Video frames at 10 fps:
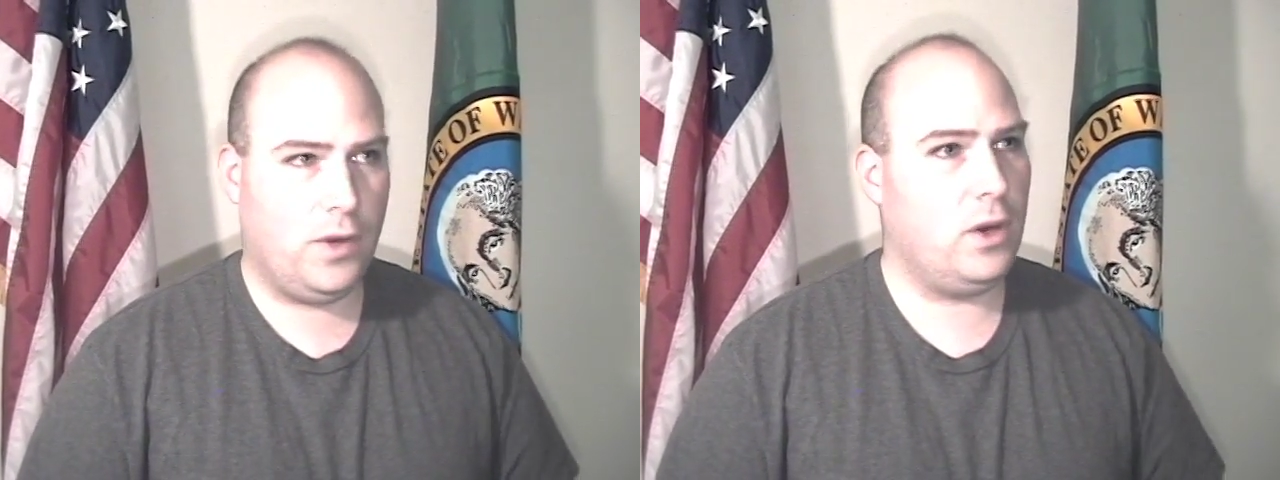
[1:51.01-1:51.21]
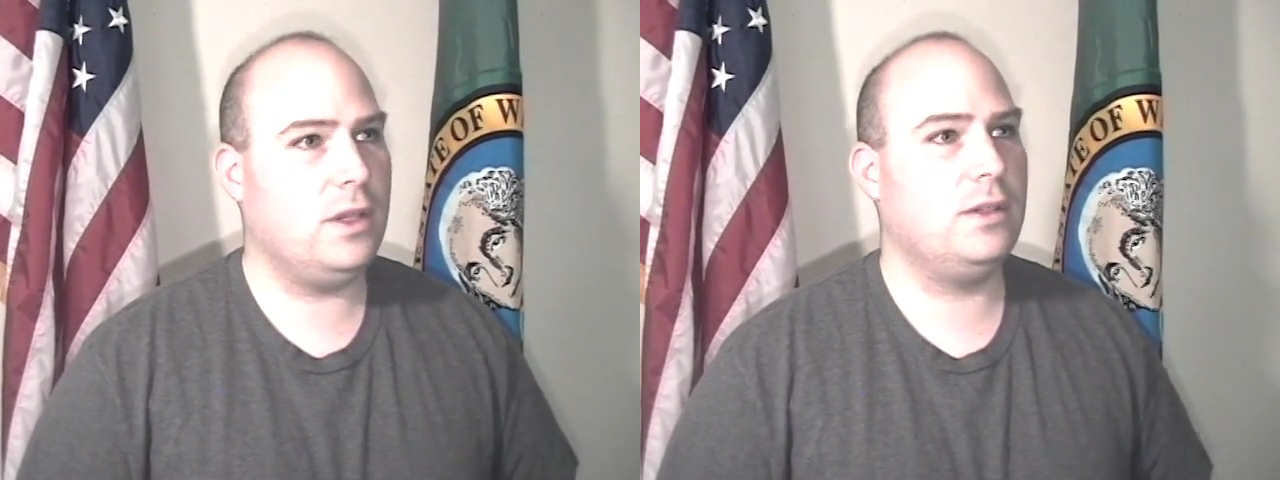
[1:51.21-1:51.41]

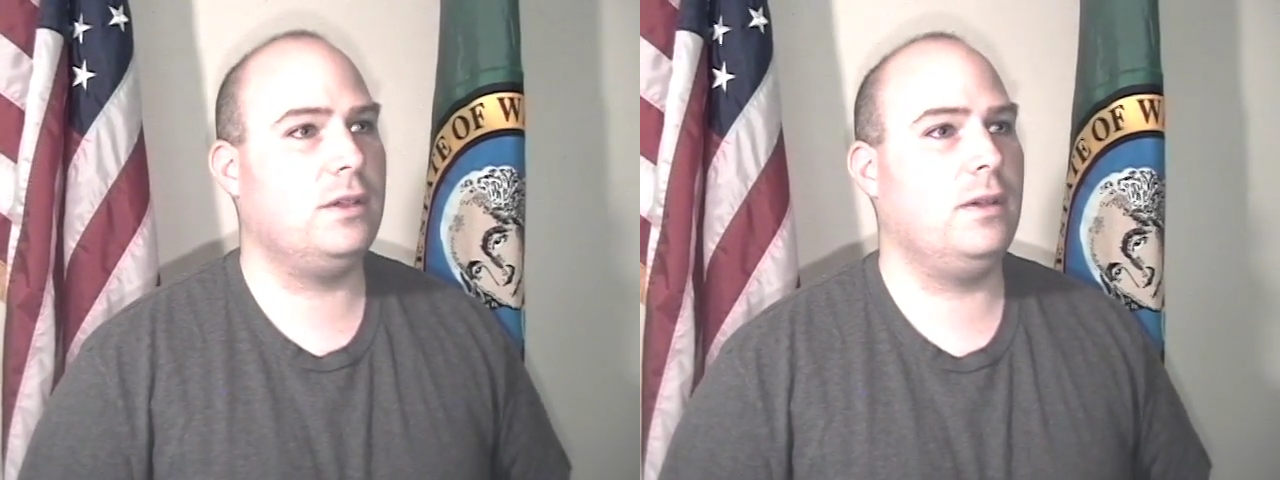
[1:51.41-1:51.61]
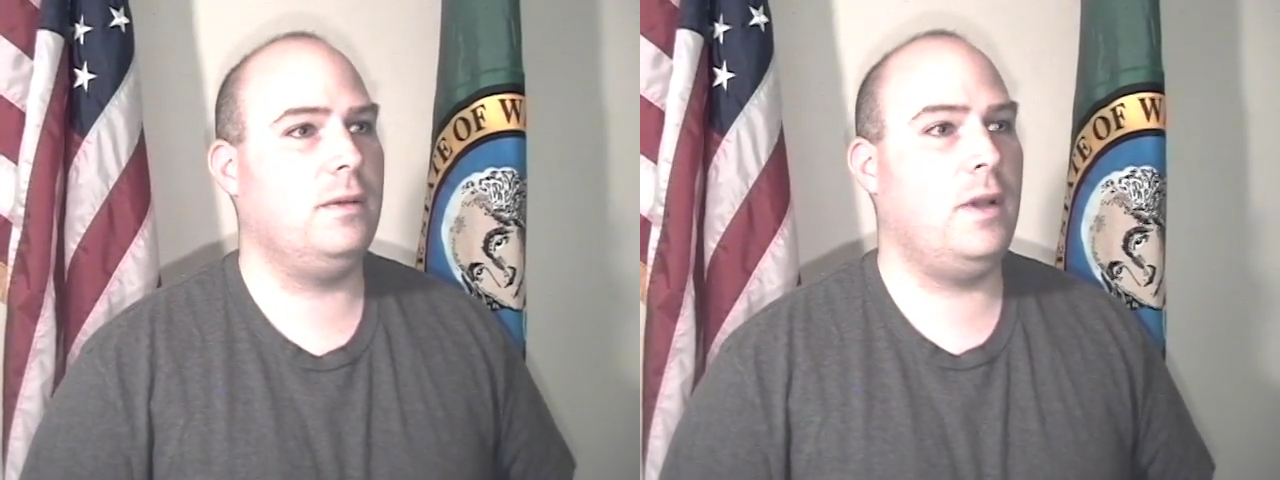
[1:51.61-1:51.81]
very
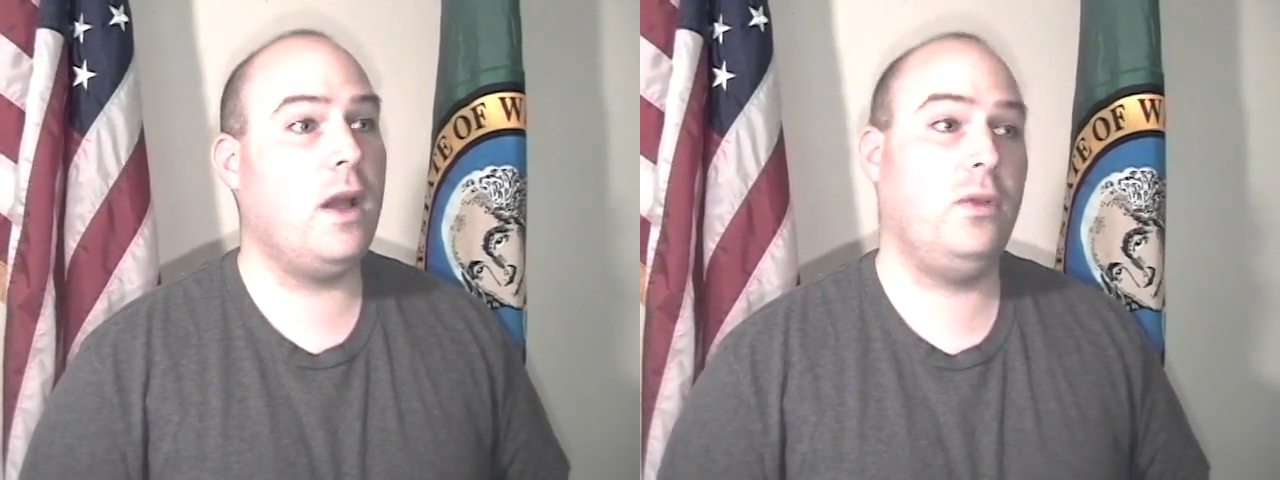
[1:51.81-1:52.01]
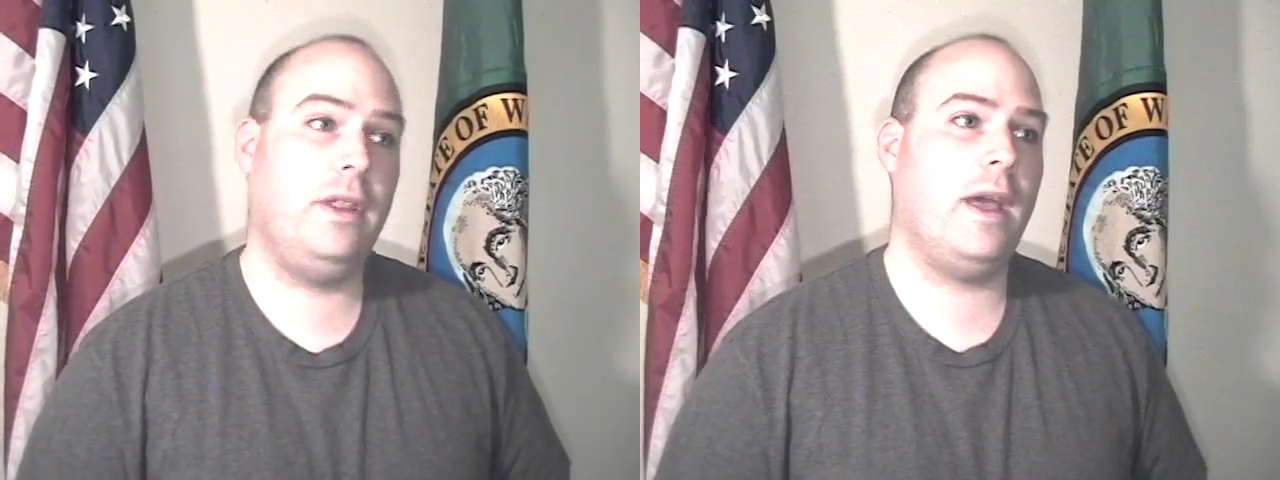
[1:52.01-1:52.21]
consistent.
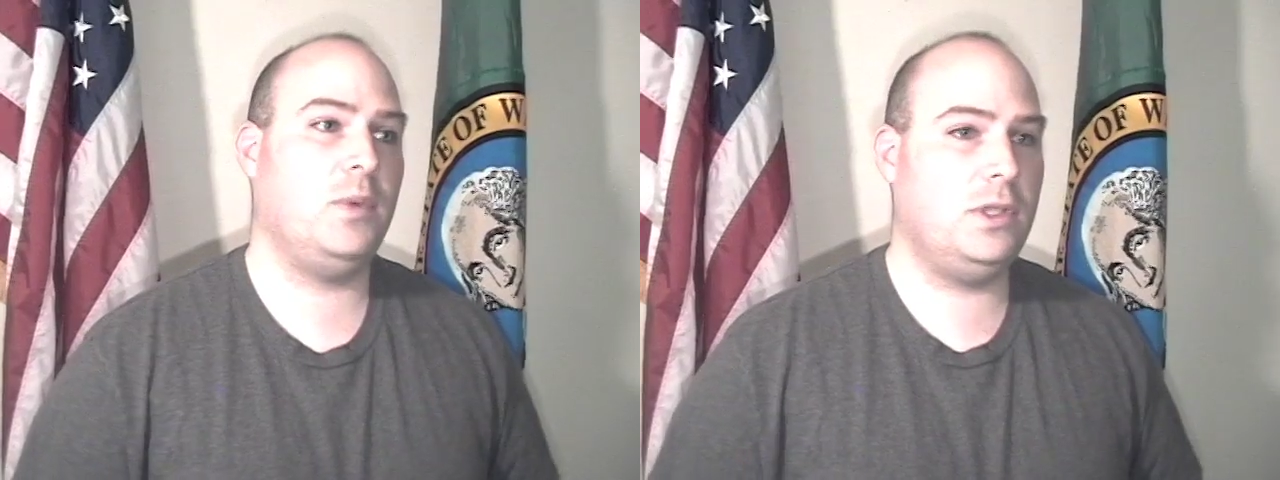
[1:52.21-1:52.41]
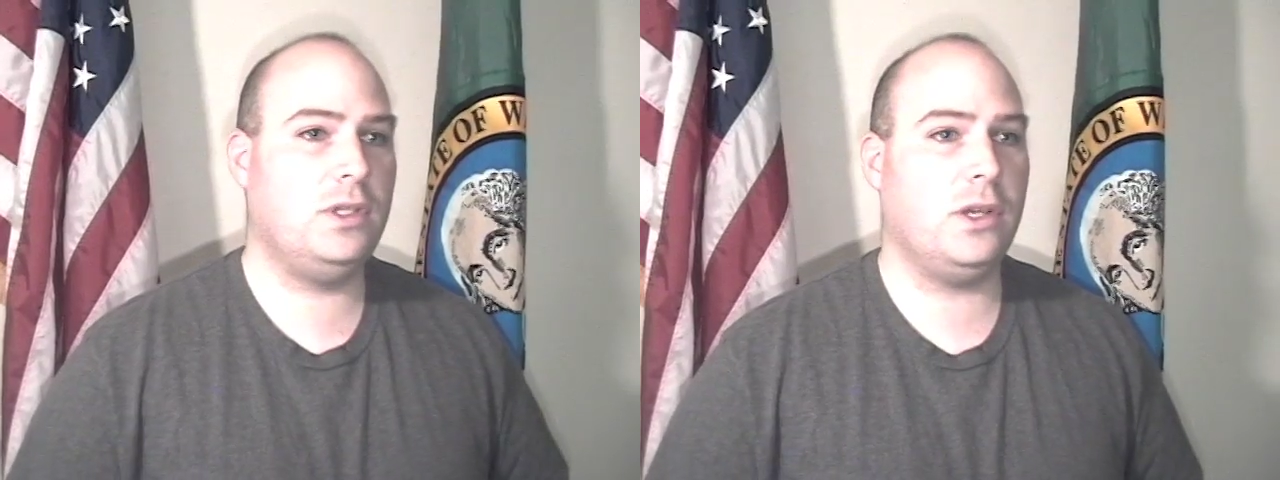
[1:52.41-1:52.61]
Not only that,
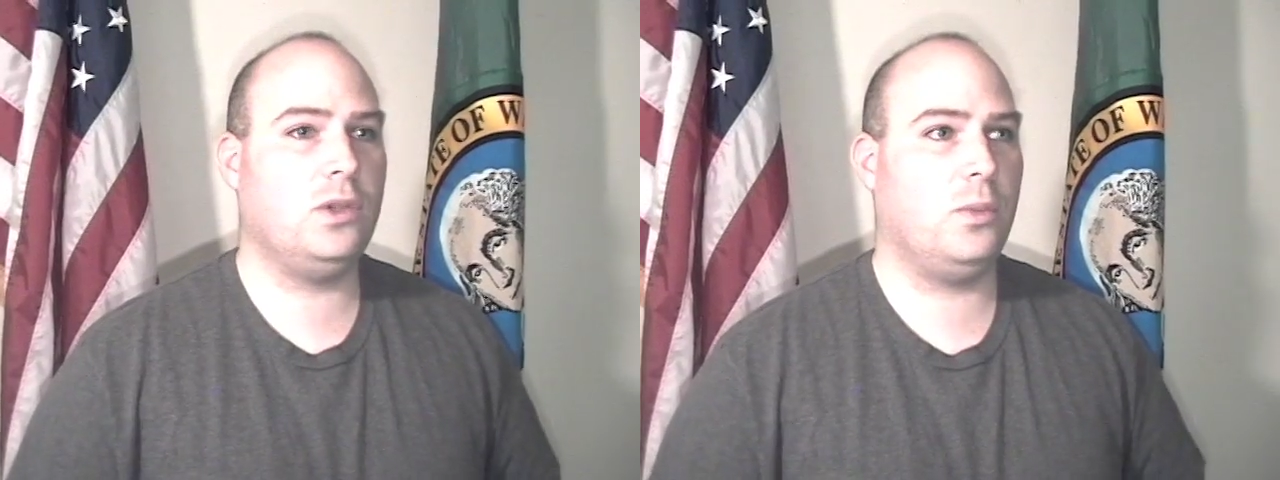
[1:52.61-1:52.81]
but she's also a